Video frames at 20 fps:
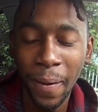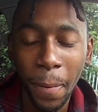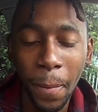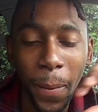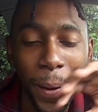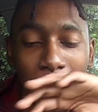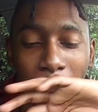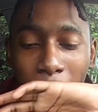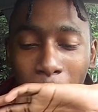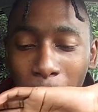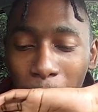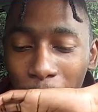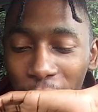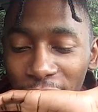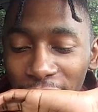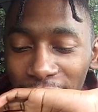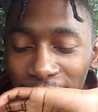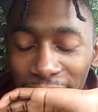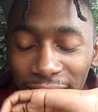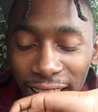
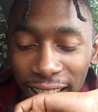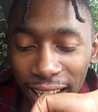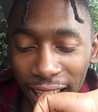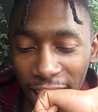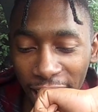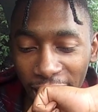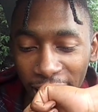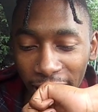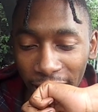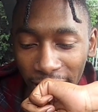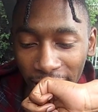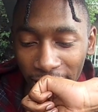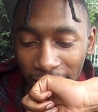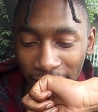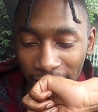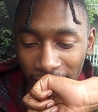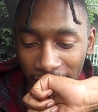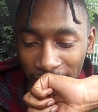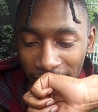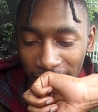Bumbo
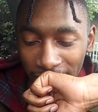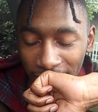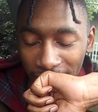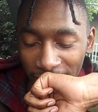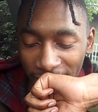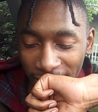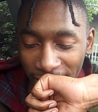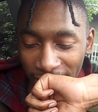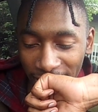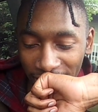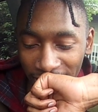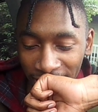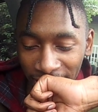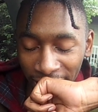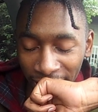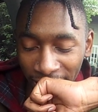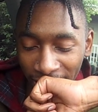clad.